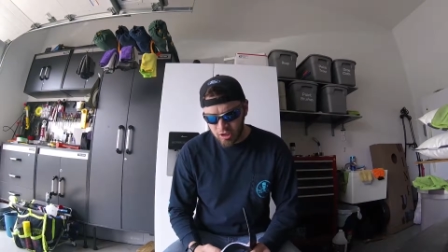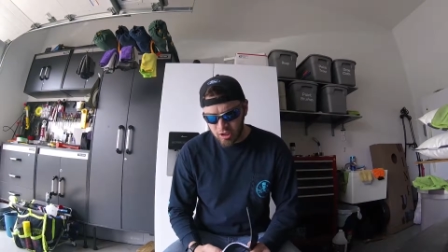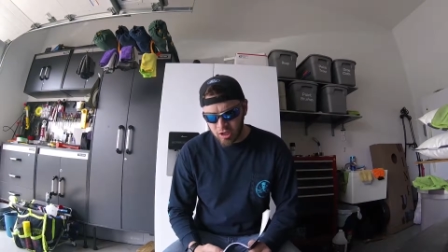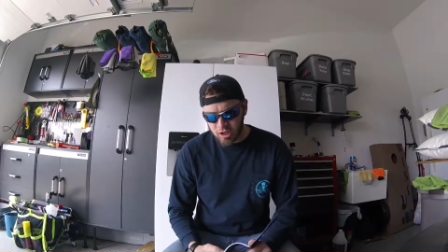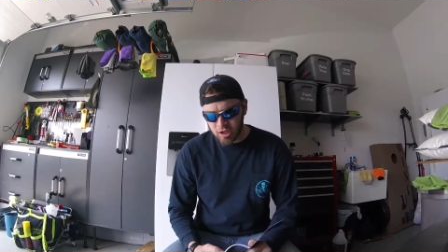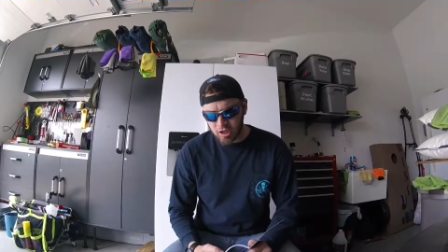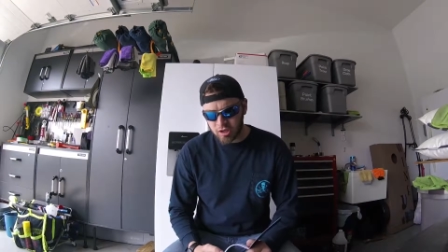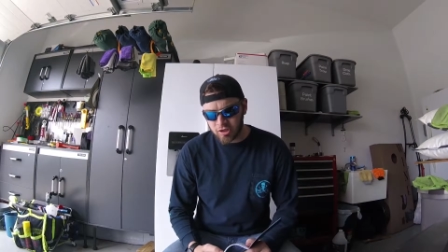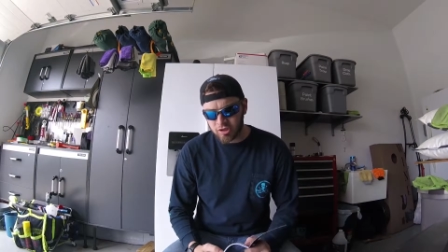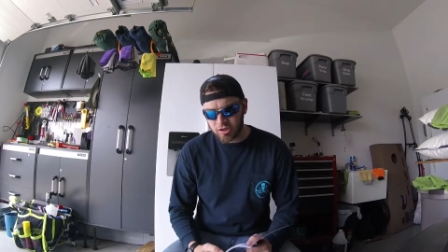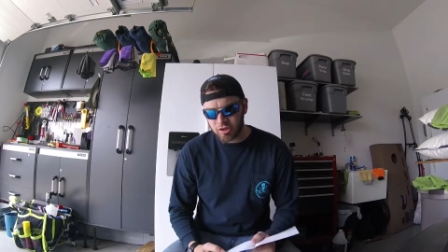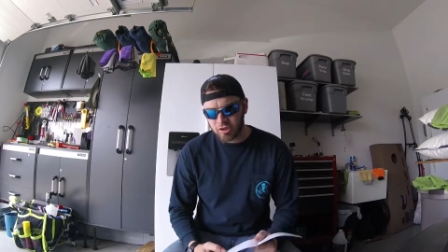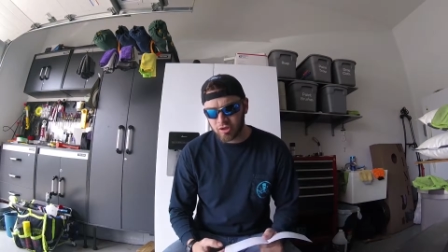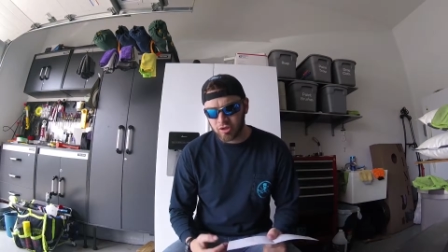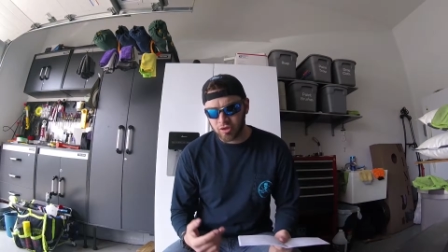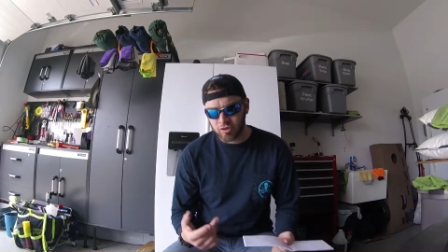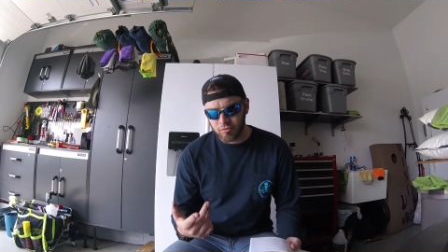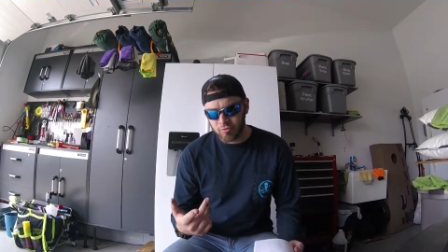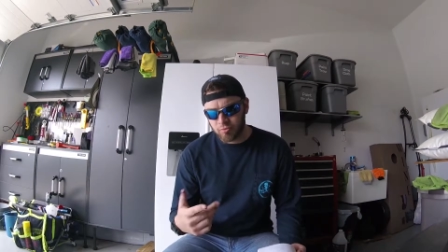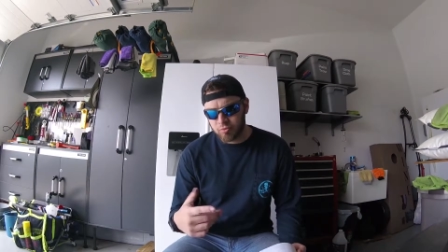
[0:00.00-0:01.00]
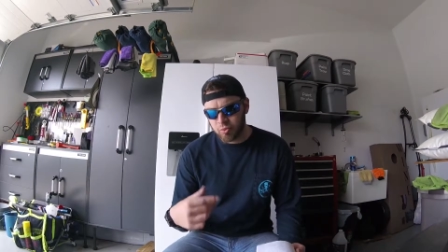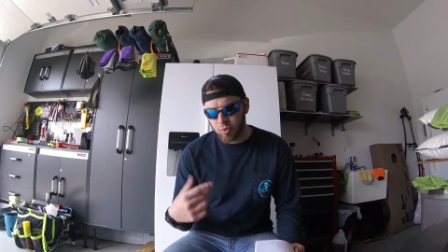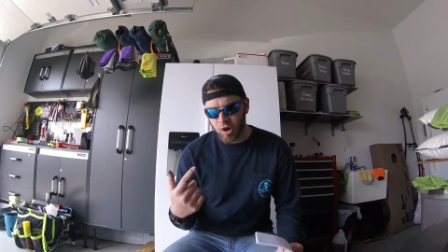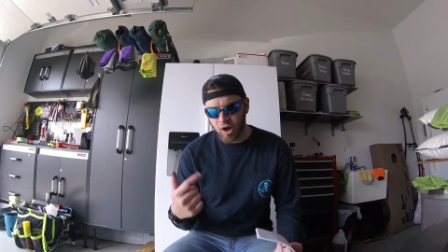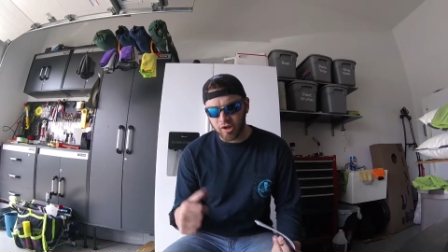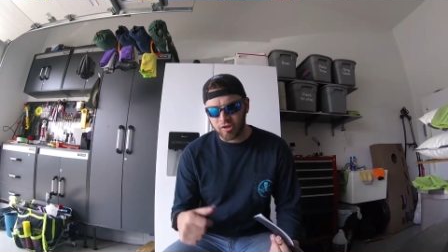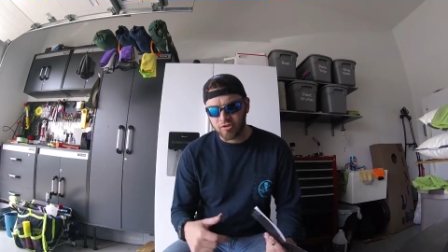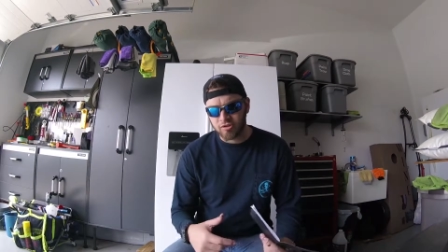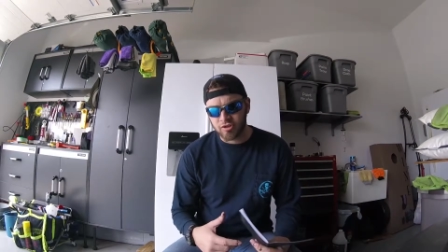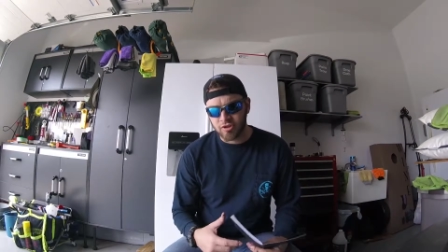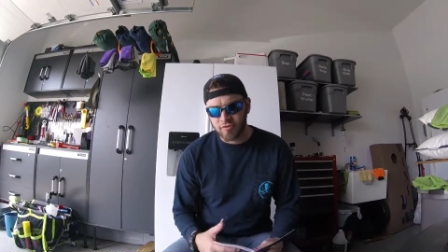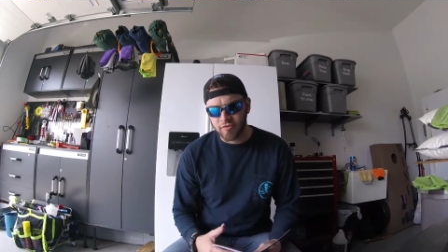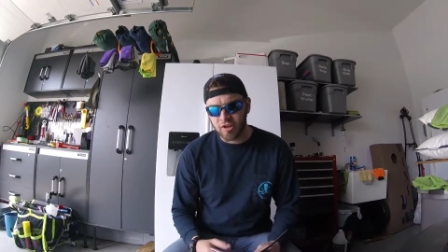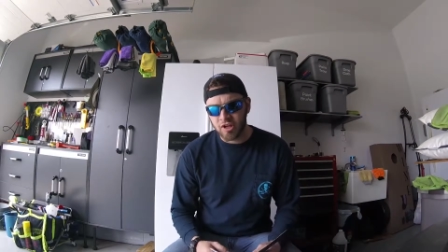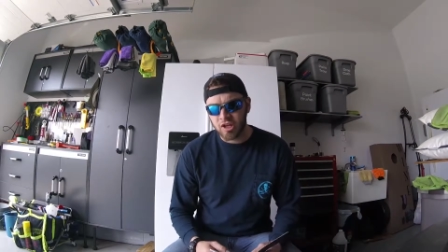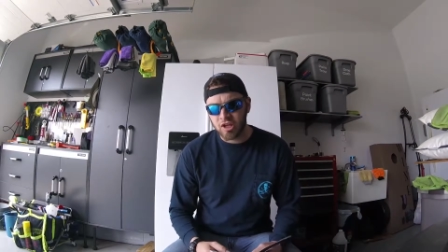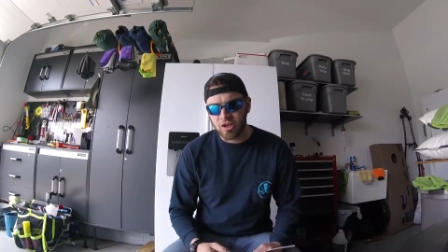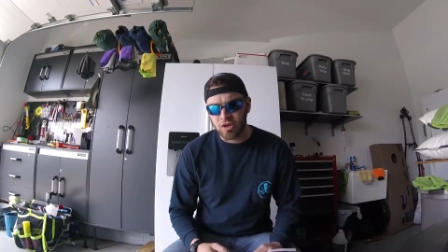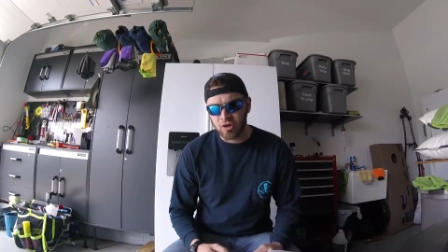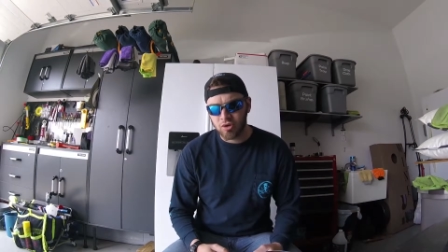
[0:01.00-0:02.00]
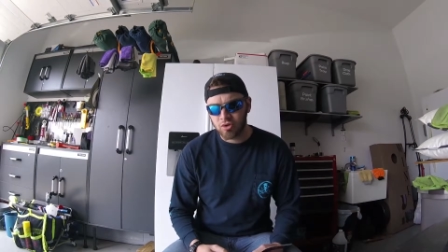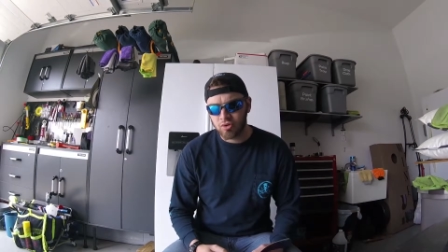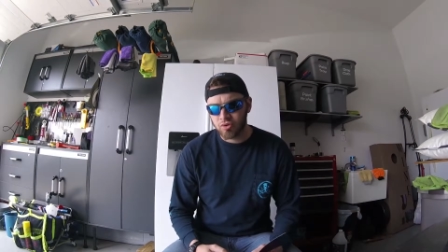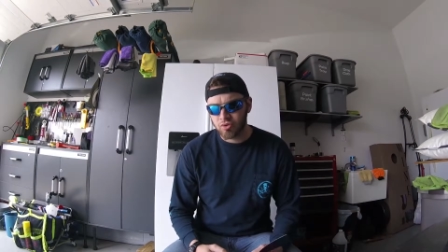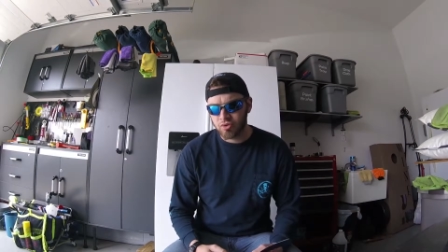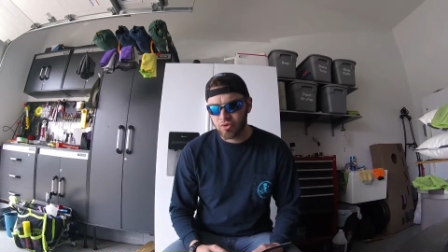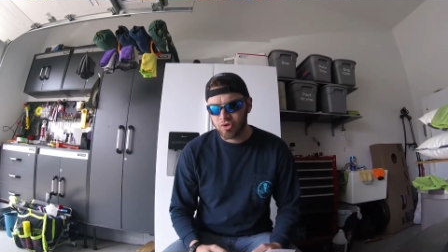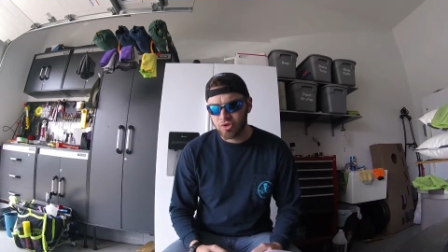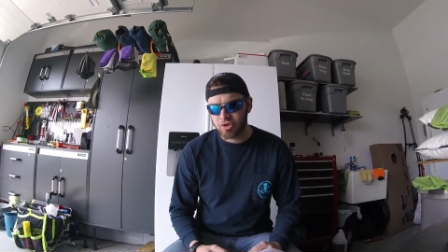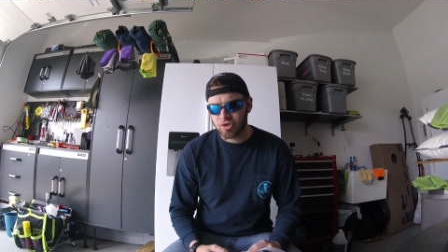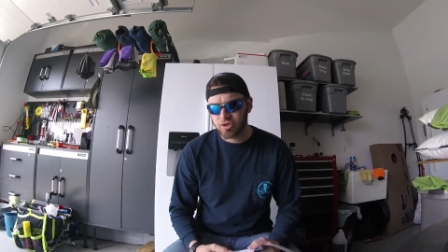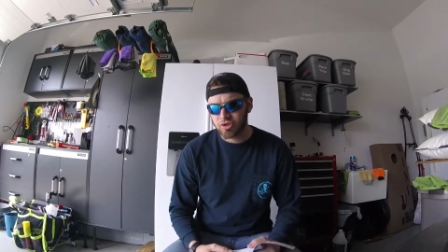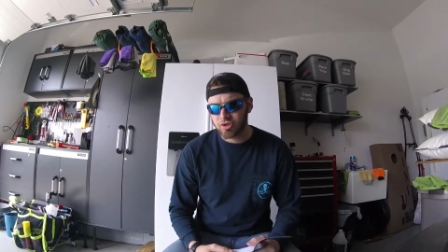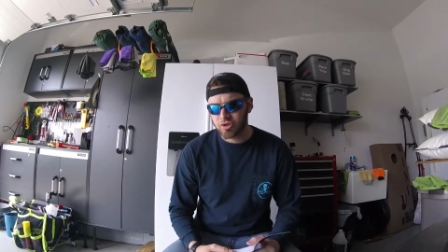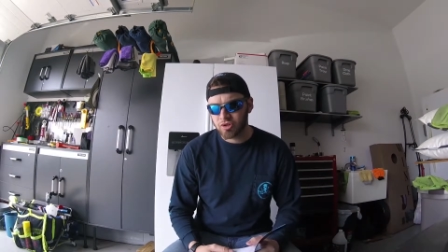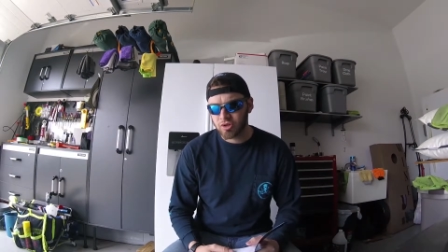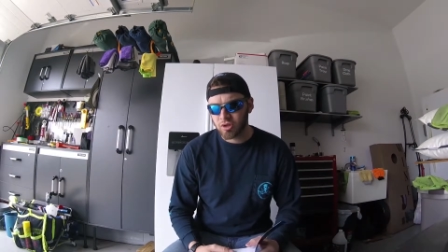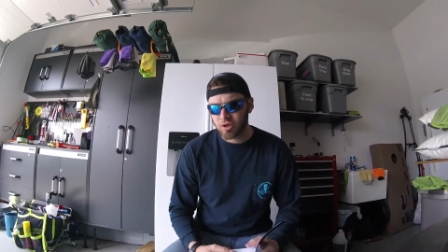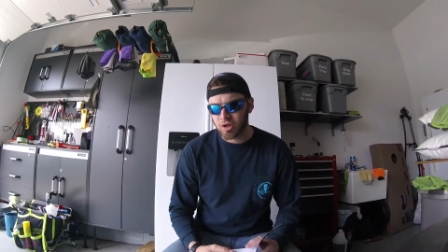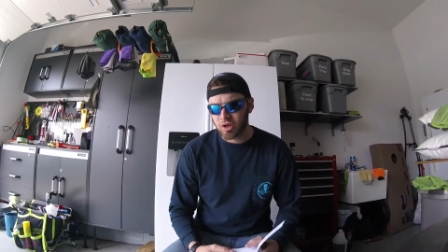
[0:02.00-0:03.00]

to watch the videos,